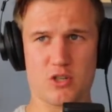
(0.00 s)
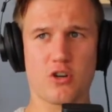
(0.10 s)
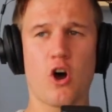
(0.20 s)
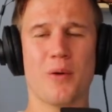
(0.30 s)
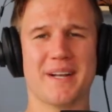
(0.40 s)

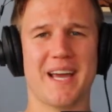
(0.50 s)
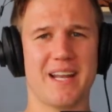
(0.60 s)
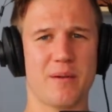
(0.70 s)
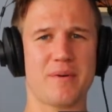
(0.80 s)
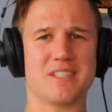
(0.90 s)

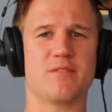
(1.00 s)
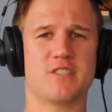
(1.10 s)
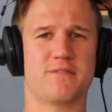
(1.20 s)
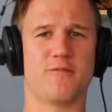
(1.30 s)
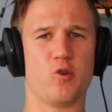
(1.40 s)
culminating
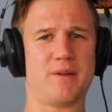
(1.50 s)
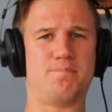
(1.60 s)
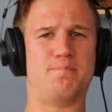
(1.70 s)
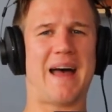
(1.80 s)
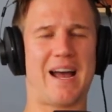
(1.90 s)
just falling
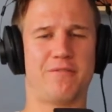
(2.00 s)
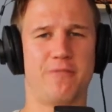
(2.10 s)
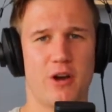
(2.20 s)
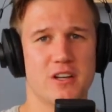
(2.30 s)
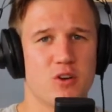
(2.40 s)
back
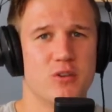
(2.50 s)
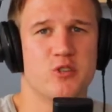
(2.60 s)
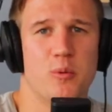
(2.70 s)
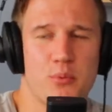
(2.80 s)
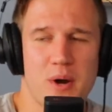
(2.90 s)
first
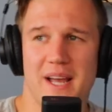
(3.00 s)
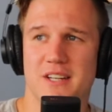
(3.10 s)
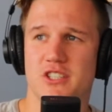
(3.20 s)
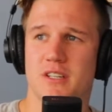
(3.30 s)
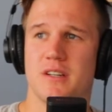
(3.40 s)
onto a branch.